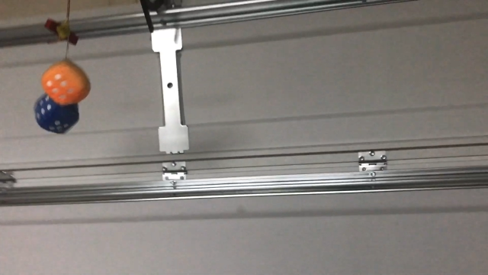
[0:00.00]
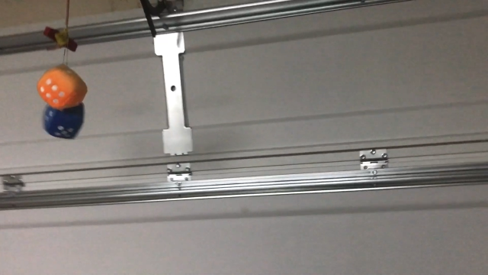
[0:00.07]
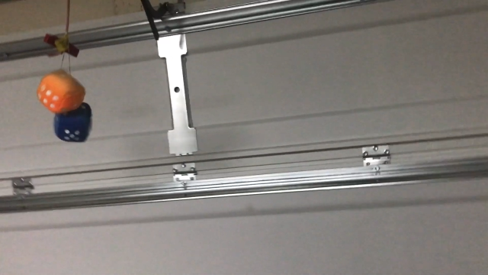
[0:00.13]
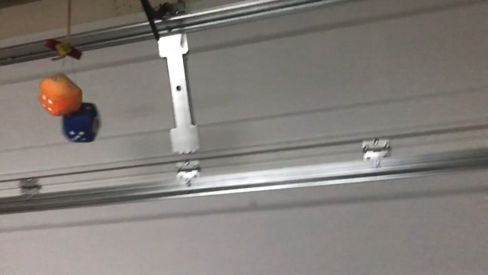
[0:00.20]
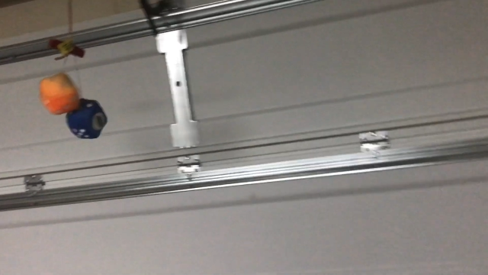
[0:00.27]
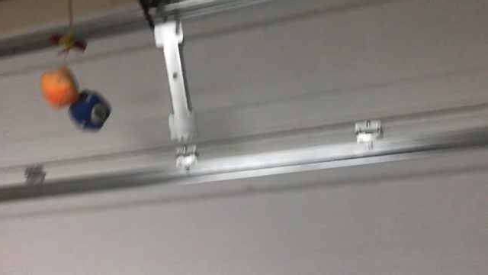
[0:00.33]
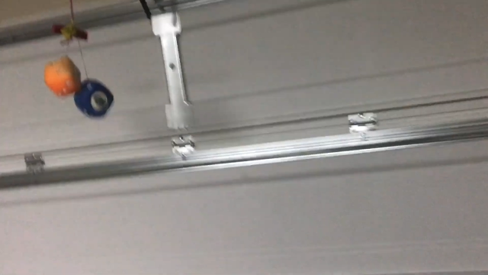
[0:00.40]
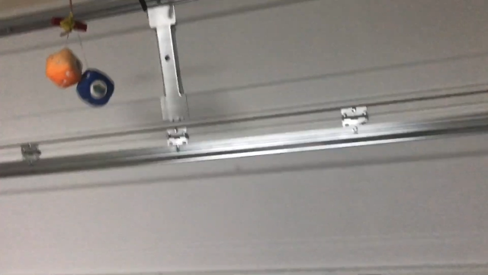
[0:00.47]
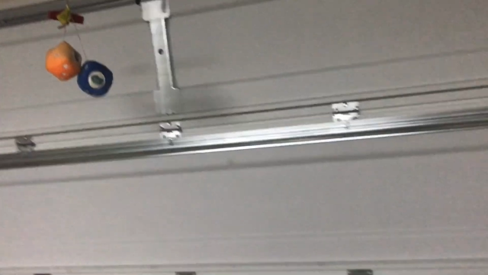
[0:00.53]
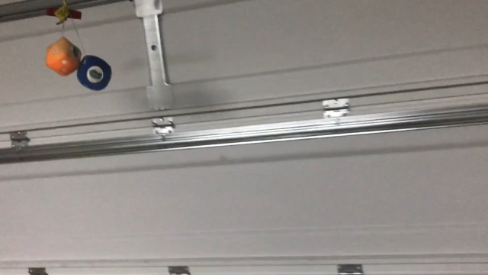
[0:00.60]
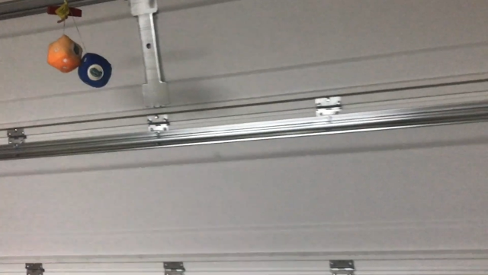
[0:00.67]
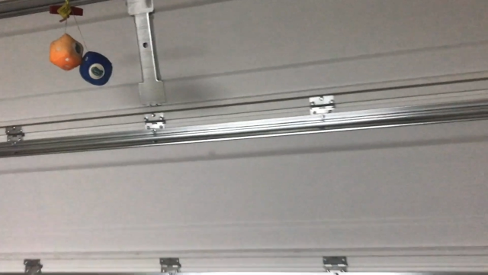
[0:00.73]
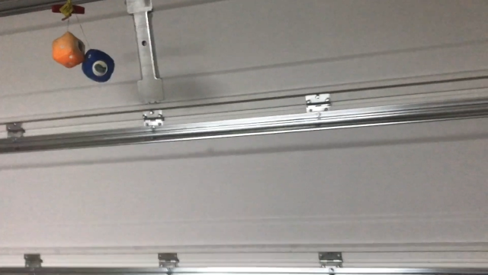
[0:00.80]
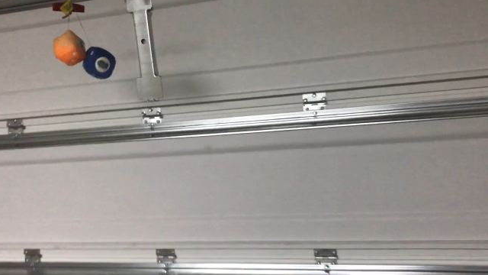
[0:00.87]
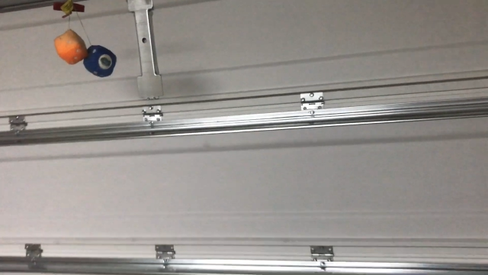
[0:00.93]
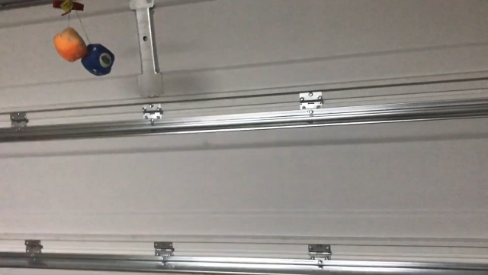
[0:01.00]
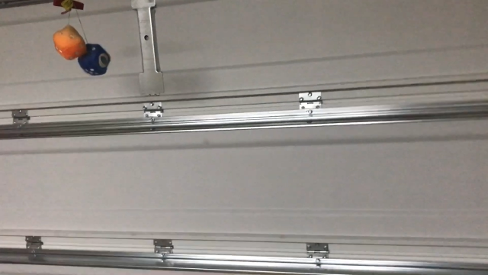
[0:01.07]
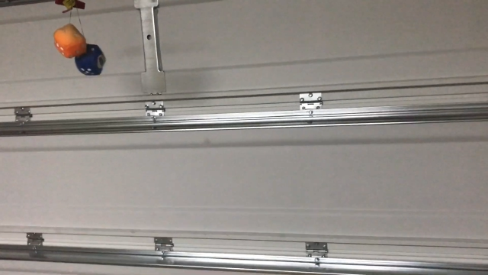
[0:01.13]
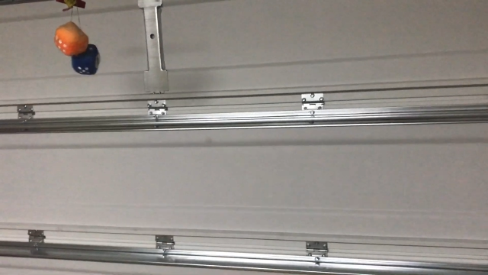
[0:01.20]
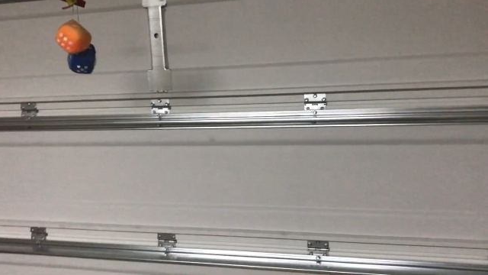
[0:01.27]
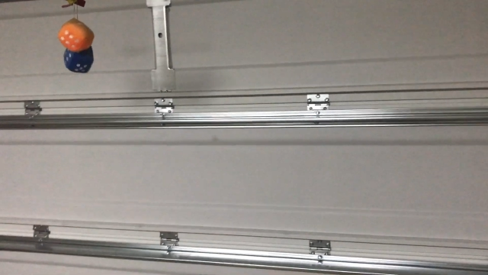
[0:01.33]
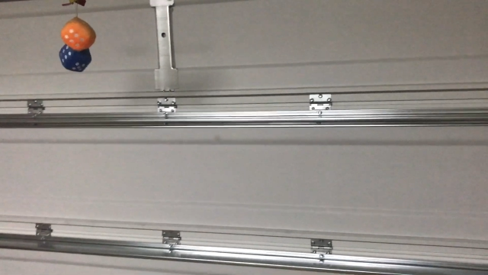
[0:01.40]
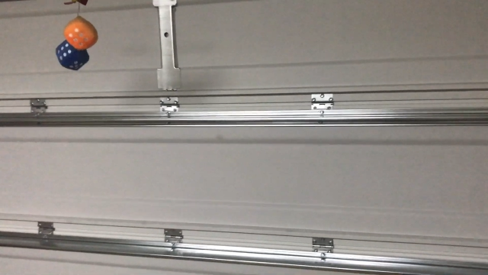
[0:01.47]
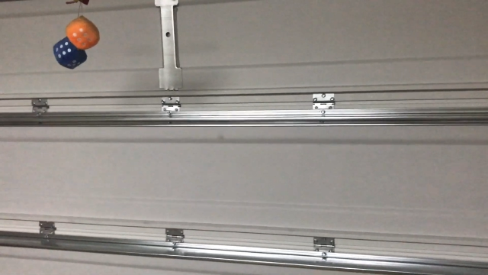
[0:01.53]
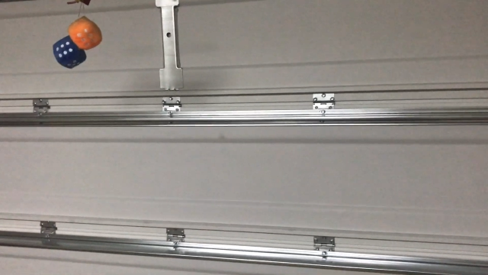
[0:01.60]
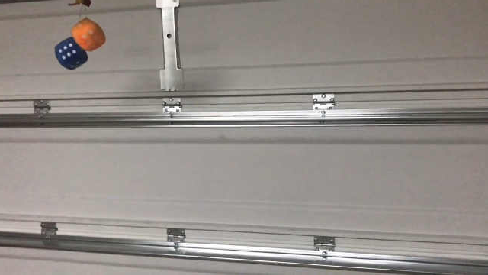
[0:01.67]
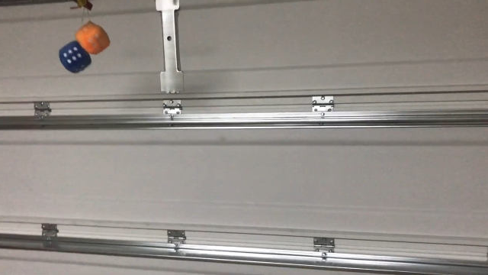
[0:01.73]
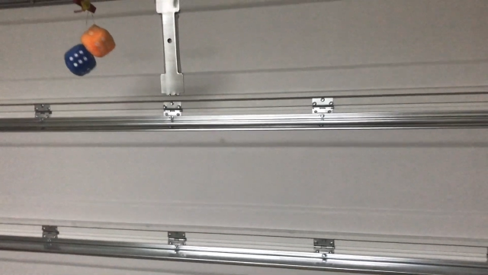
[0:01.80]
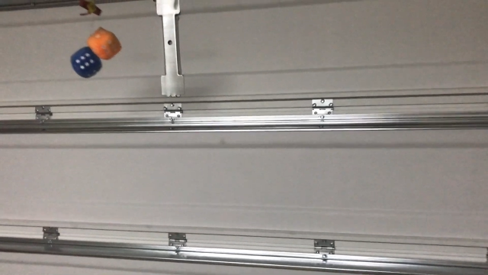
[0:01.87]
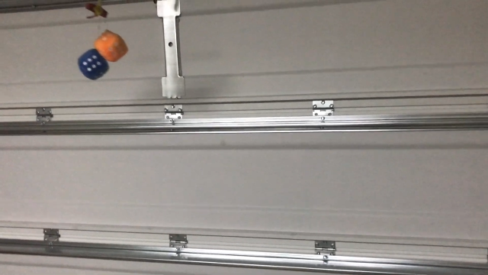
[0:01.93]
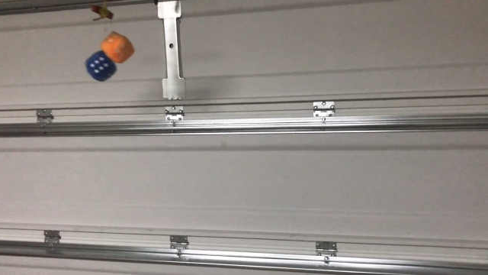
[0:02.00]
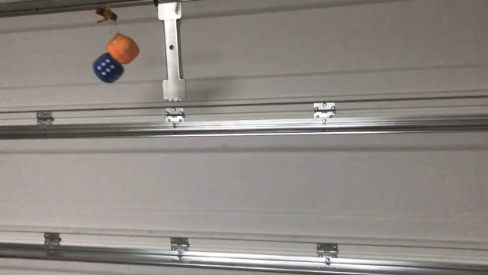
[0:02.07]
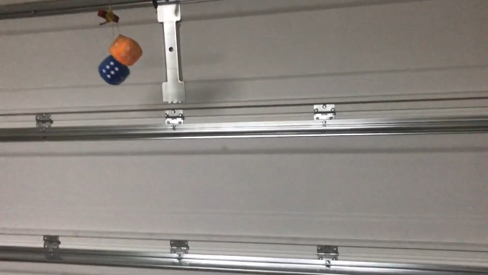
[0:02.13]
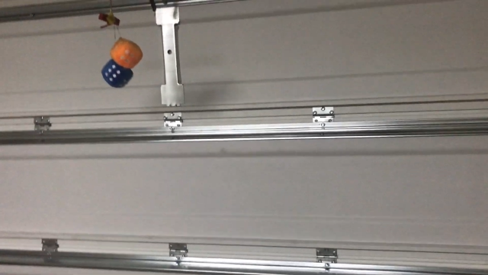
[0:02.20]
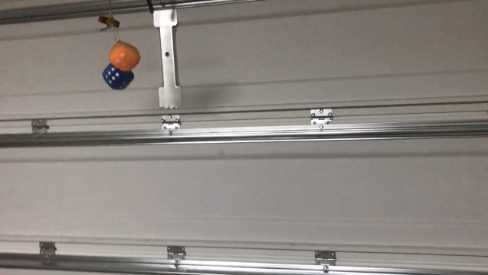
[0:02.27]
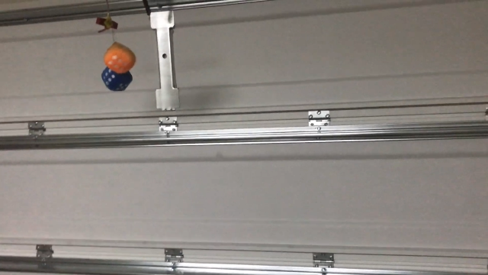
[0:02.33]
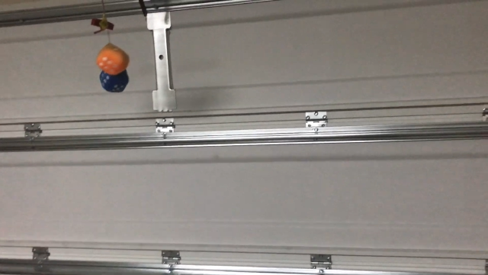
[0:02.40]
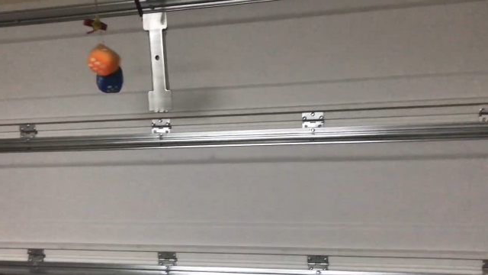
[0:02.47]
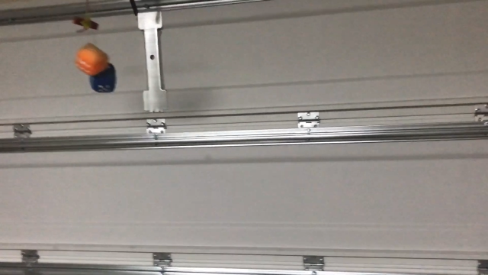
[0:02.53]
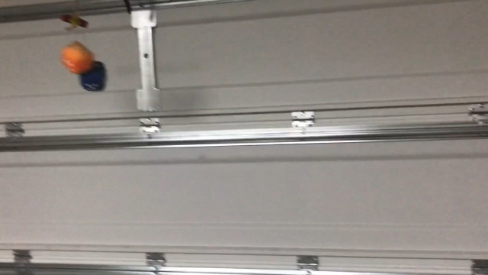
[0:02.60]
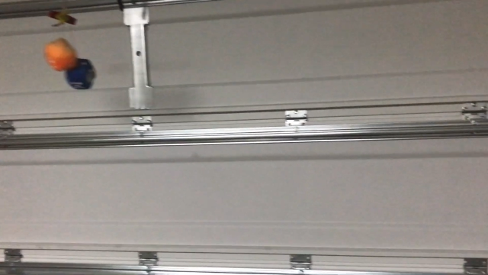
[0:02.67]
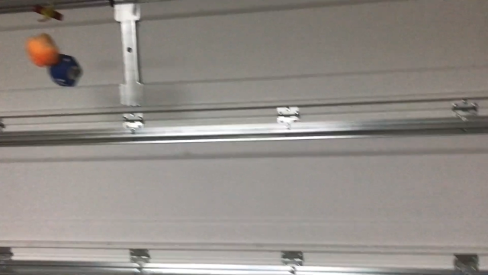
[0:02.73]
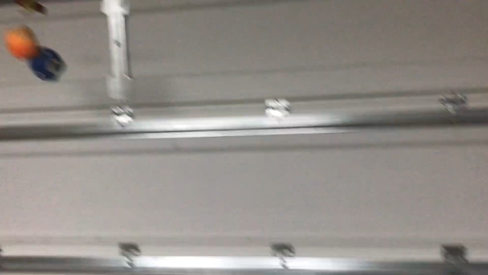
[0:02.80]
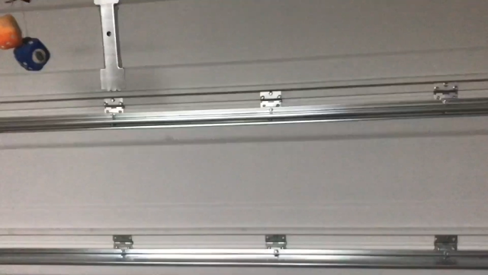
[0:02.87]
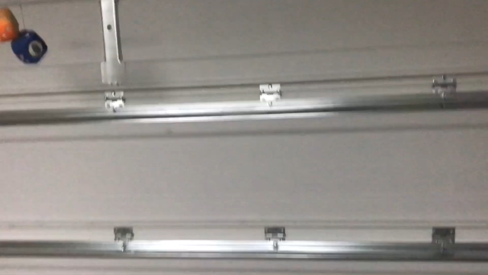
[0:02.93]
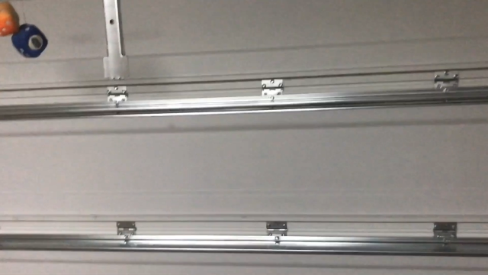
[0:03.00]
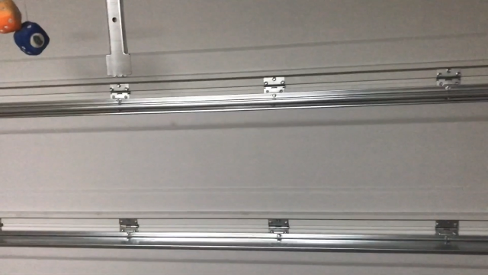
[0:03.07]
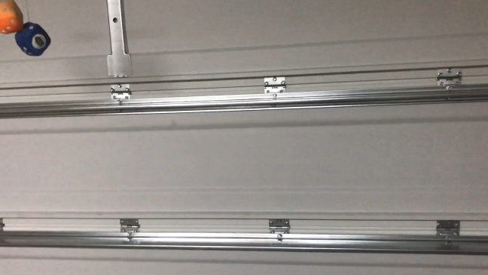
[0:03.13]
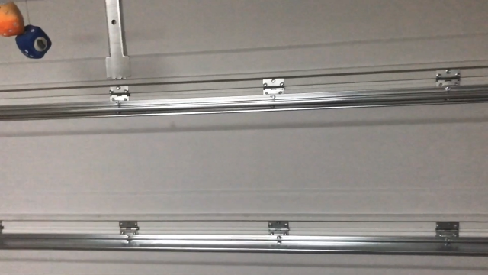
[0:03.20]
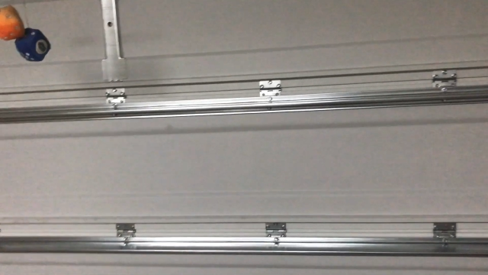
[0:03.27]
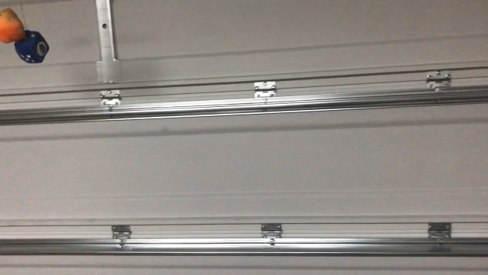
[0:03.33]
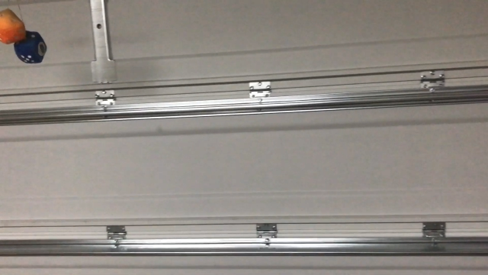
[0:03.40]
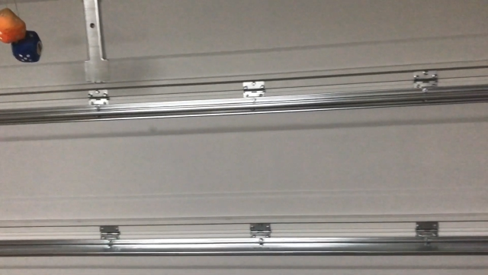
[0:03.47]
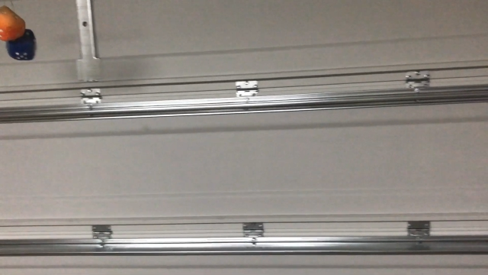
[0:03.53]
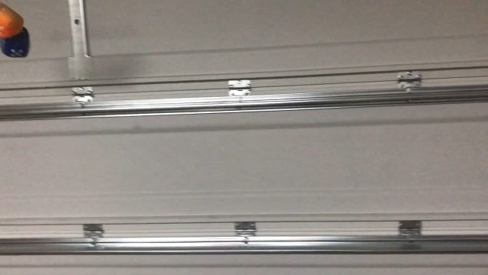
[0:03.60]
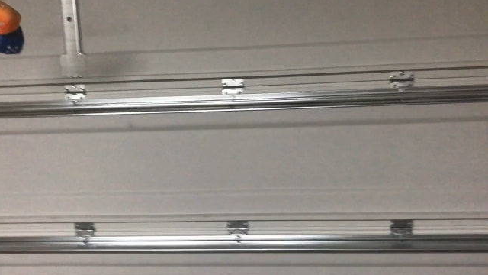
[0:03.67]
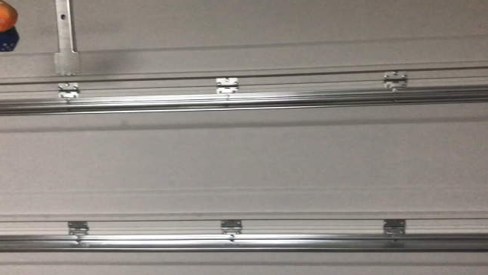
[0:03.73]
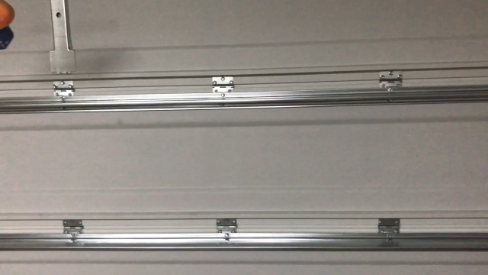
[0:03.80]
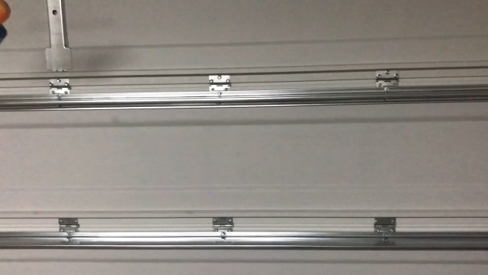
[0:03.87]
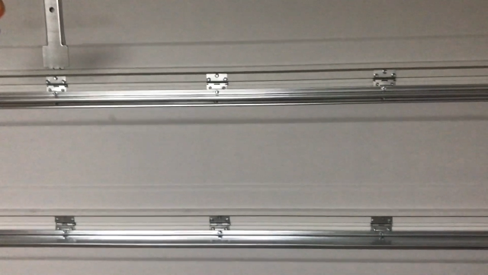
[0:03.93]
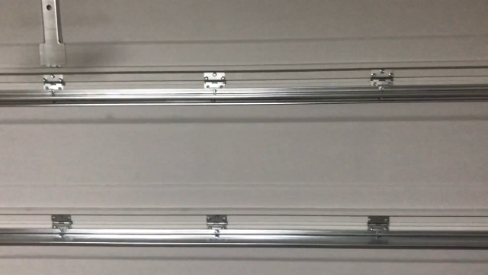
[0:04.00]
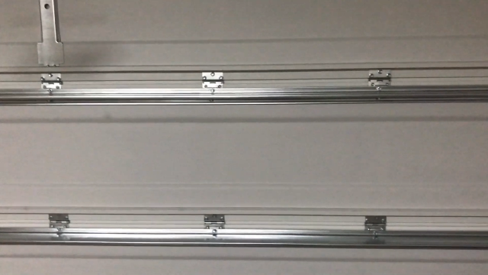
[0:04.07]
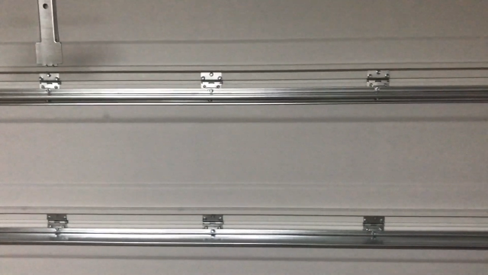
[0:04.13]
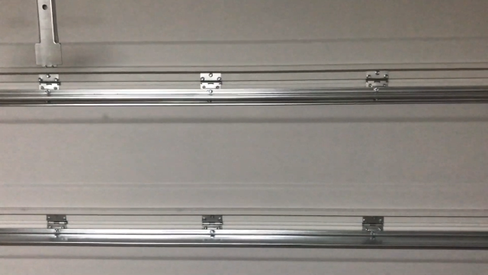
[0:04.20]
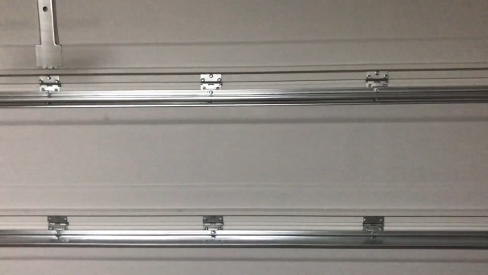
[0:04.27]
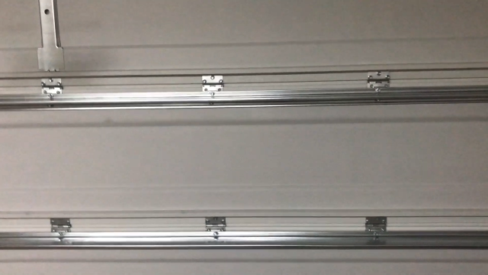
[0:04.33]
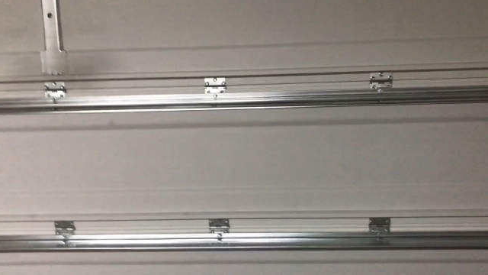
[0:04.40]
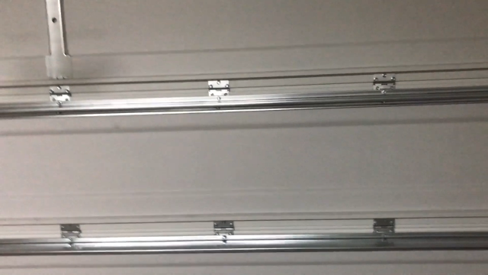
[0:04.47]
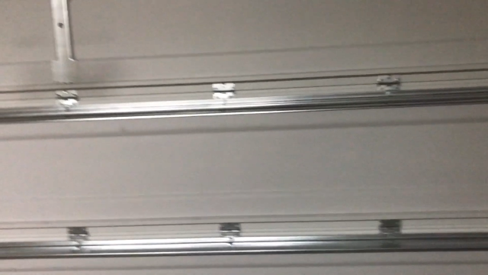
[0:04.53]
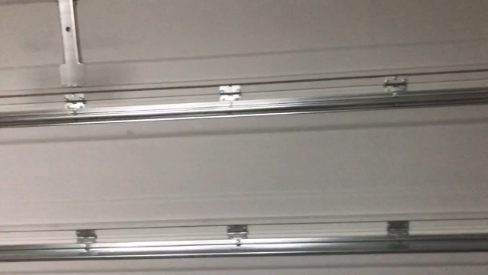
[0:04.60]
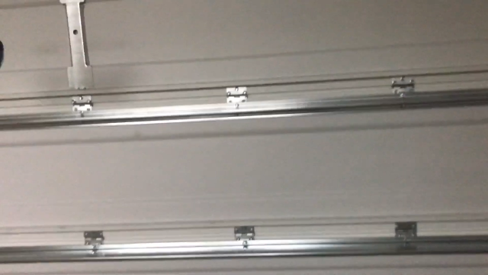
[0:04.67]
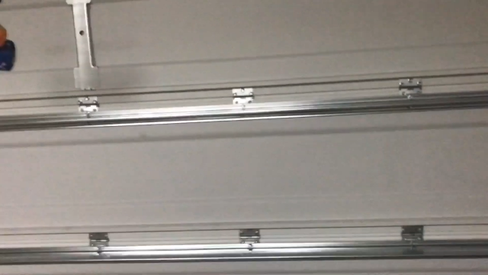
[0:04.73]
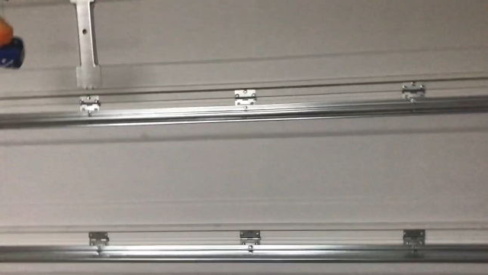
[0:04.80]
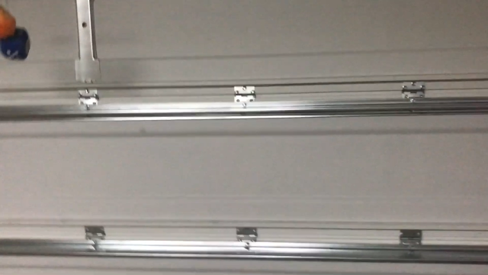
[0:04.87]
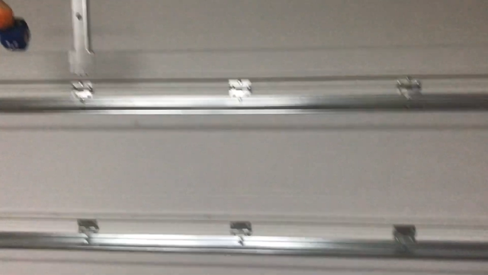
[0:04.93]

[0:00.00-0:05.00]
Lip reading: [unreadable: no face in view]